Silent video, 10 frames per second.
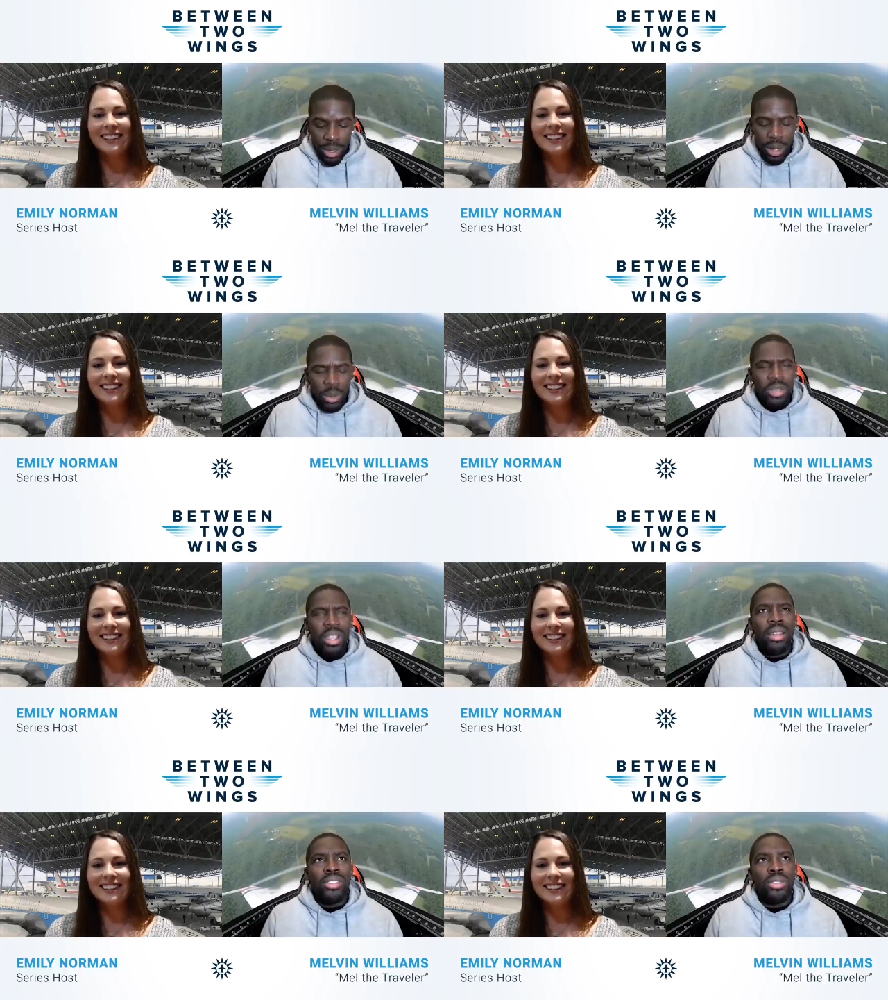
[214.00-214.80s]
Speaker 1: know, it was
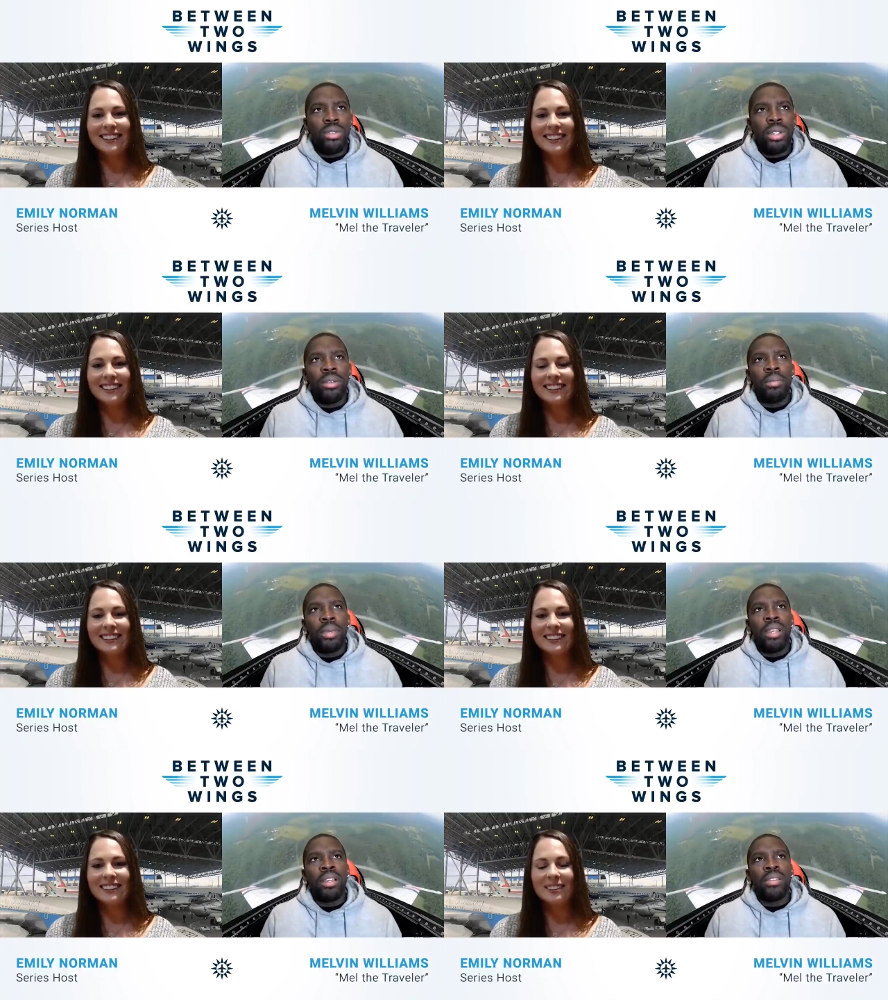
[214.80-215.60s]
kind of surreal
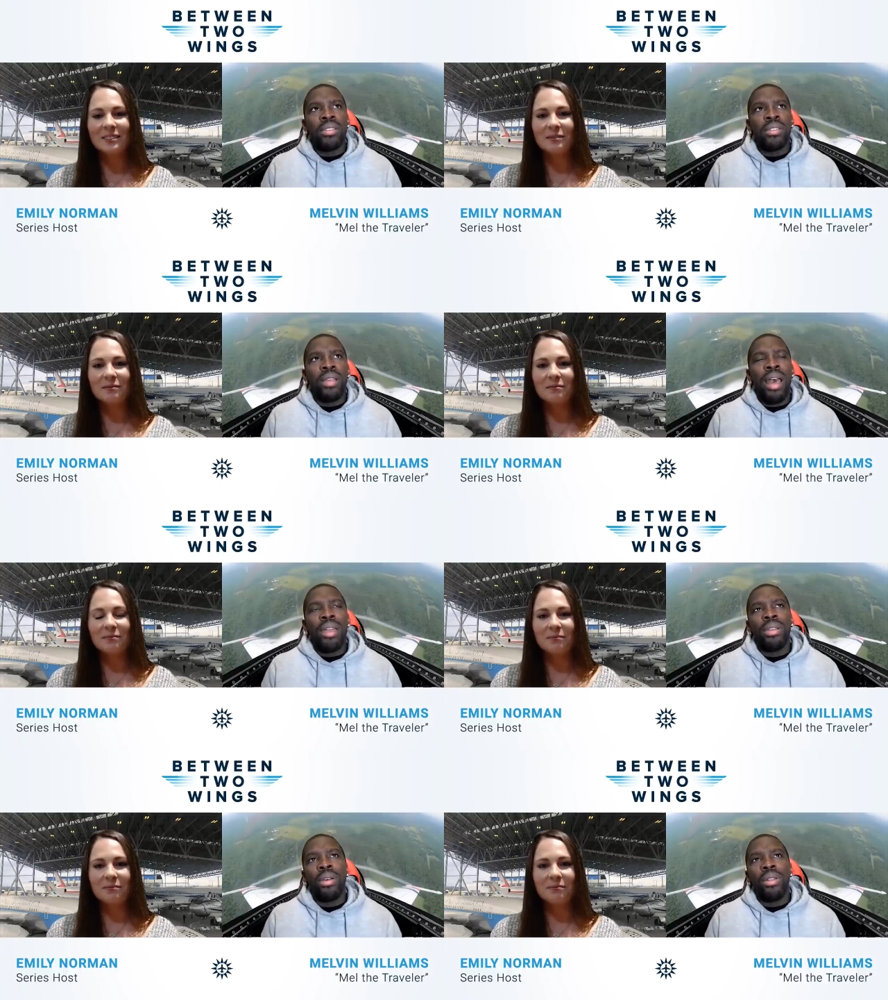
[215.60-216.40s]
because I
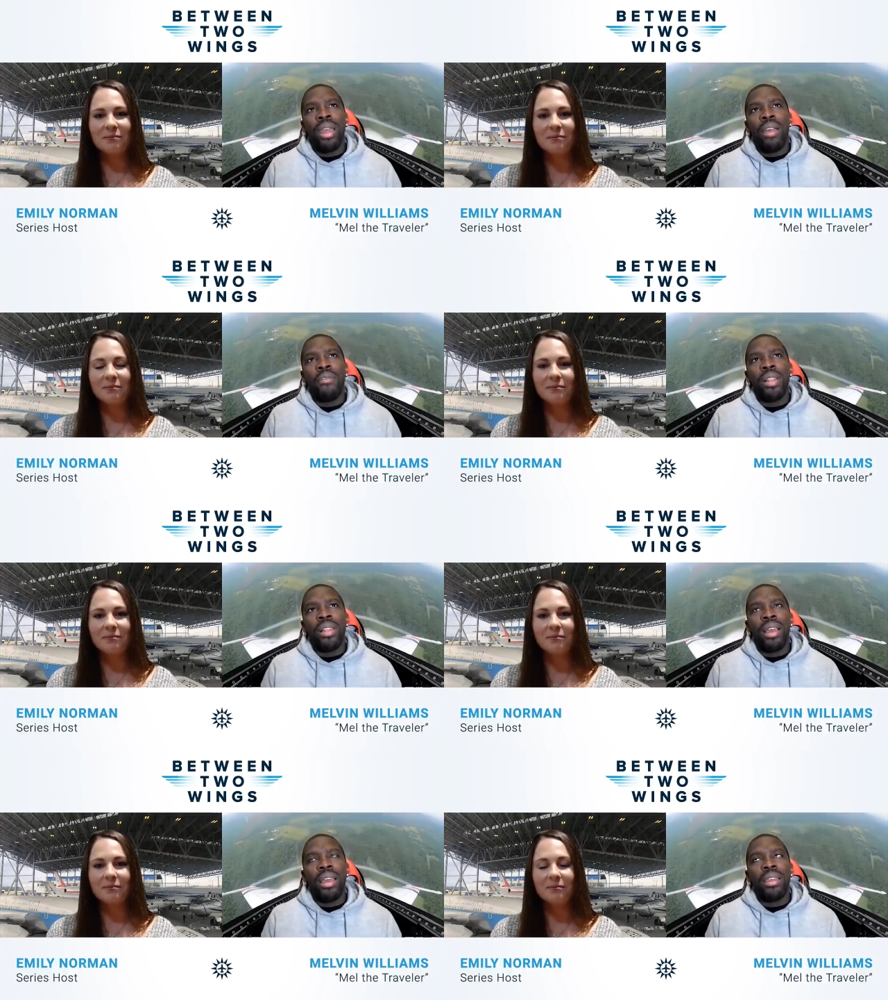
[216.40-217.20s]
don't know, like I
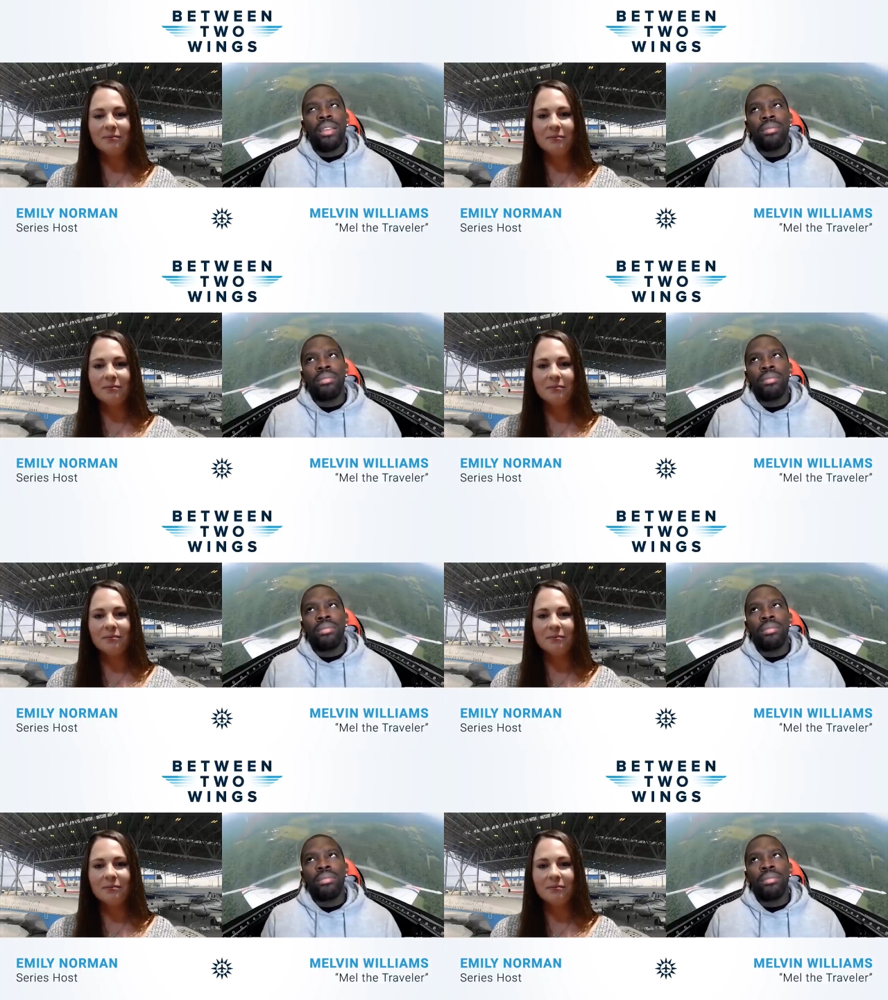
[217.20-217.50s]
felt like